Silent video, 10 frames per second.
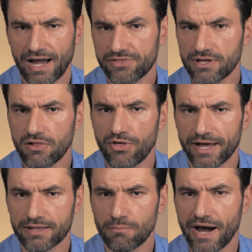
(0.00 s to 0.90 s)
Until
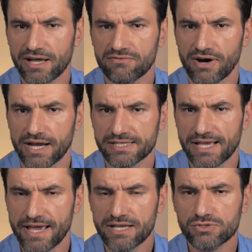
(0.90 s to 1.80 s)
then, my advice
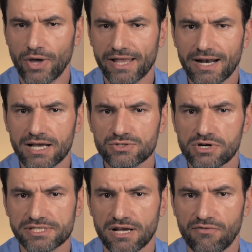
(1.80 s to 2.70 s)
is to analyze
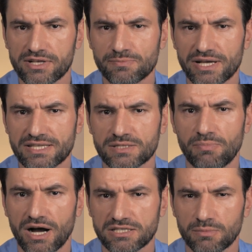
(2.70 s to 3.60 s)
yourself as best as
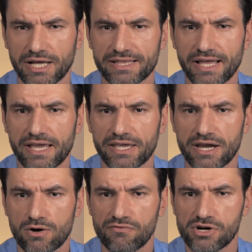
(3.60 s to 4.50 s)
possible and take
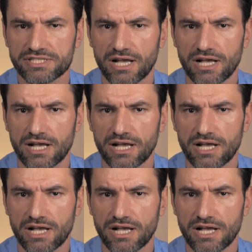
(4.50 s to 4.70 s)
care of your